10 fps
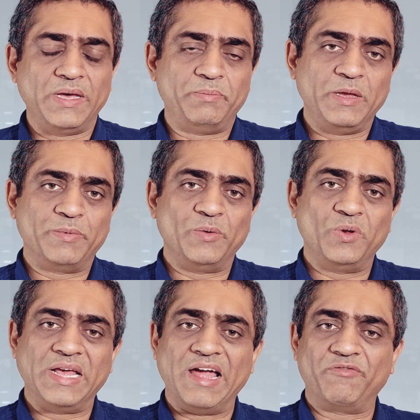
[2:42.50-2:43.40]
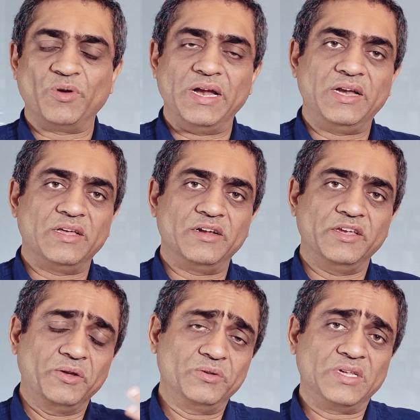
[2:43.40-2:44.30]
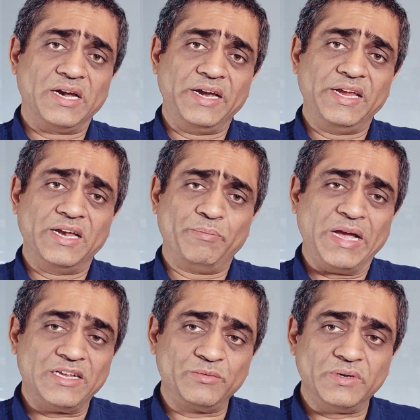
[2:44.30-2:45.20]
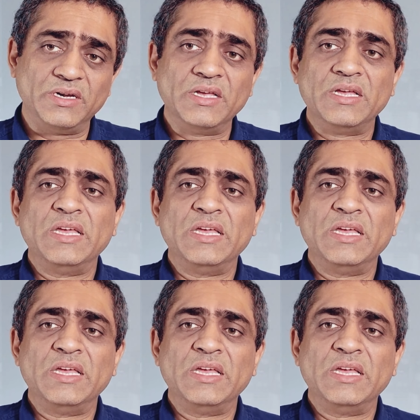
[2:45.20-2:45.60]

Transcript: where people would have to enter a user ID and a password,